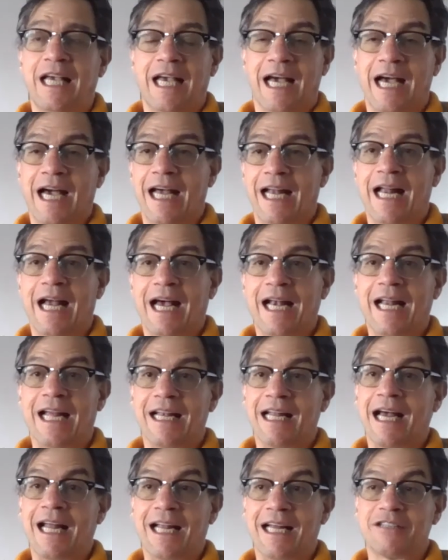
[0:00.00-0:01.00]
and
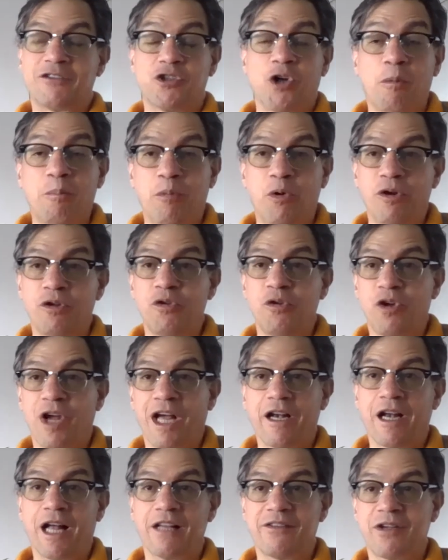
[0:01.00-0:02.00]
at some point you
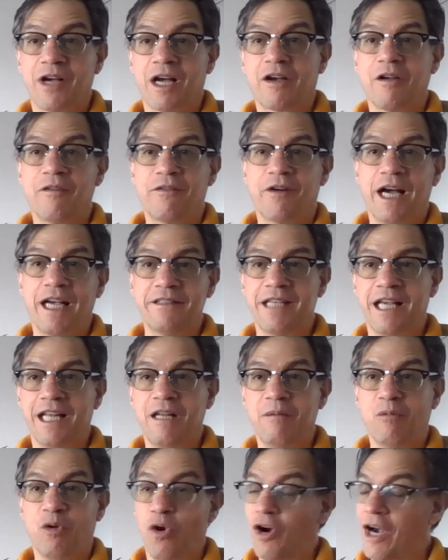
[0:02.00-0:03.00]
cannot sacrifice
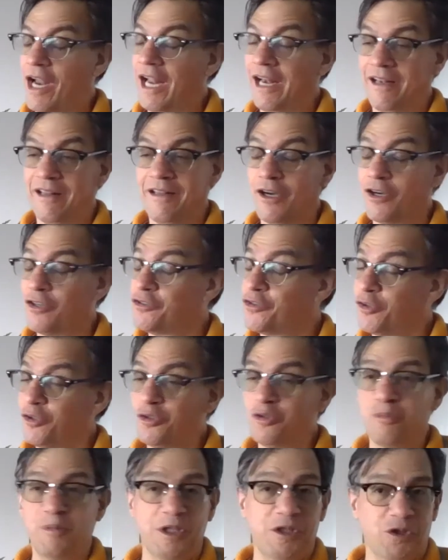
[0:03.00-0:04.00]
anymore, and there's going
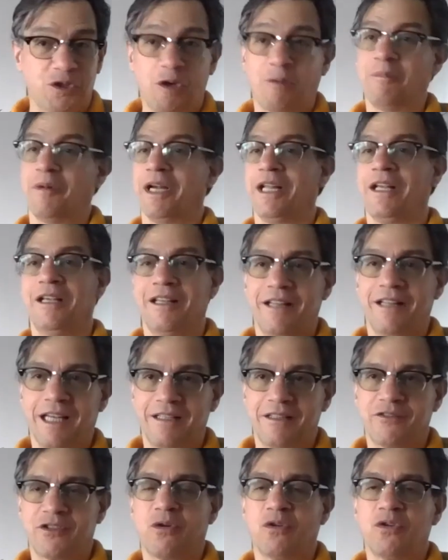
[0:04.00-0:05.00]
to be somebody
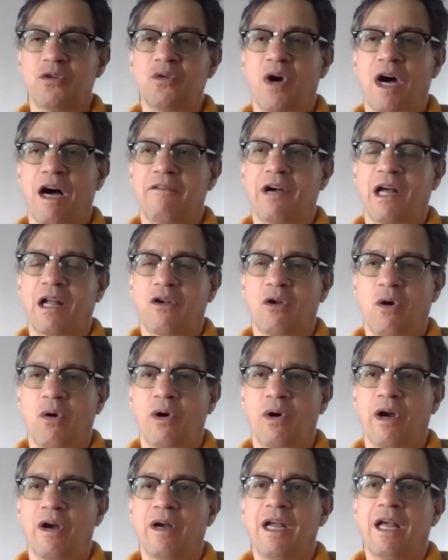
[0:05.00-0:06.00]
that's going to have a
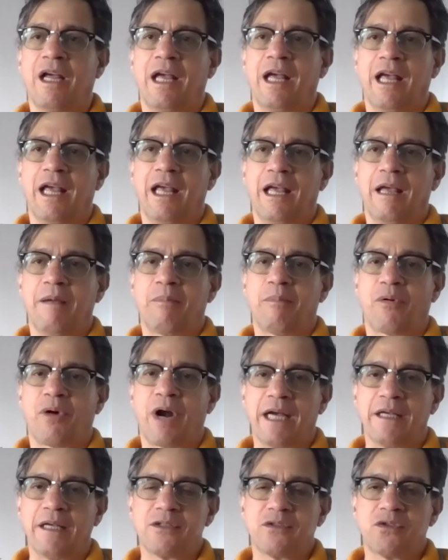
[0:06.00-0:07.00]
lower
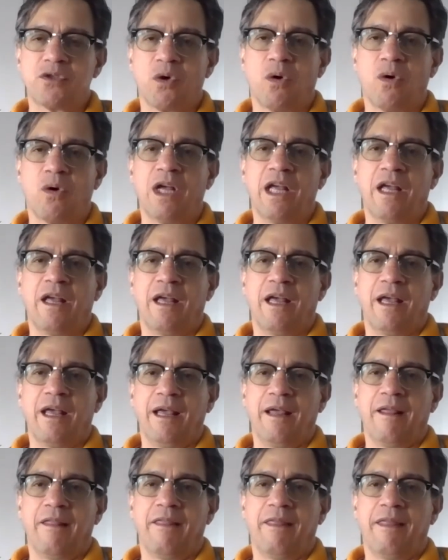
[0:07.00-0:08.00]
price. So
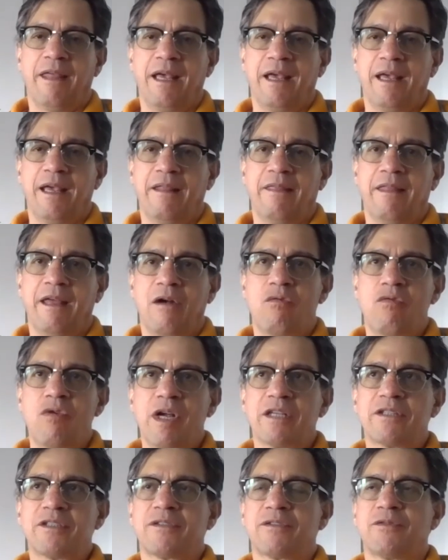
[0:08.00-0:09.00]
the
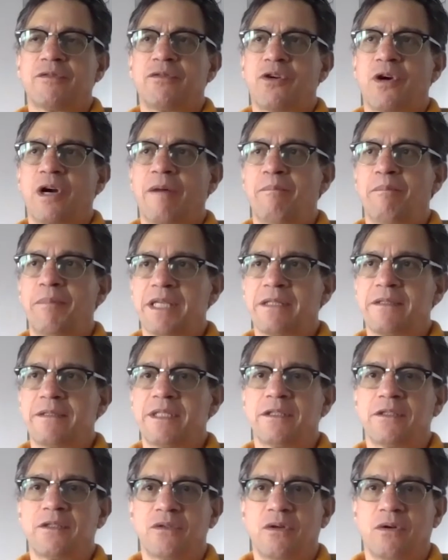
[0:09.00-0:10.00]
risks for a
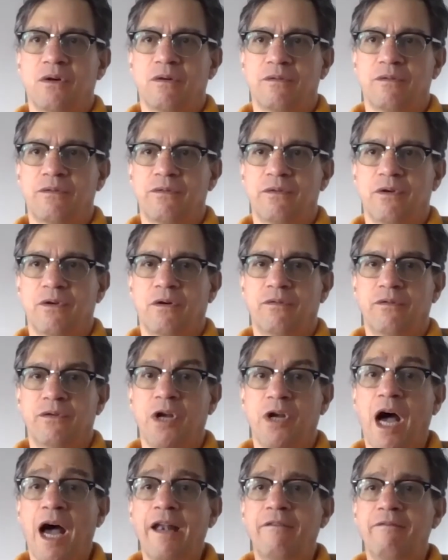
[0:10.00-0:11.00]
business of
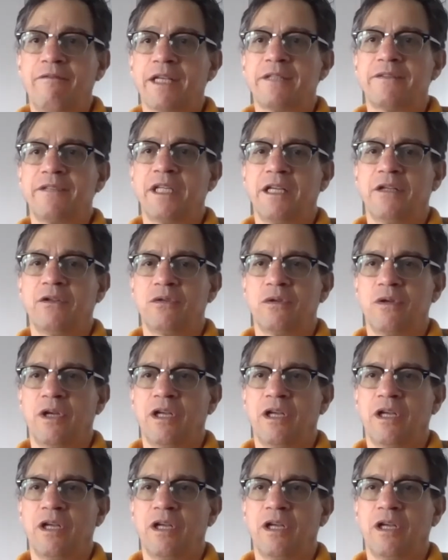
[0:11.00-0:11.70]
not investing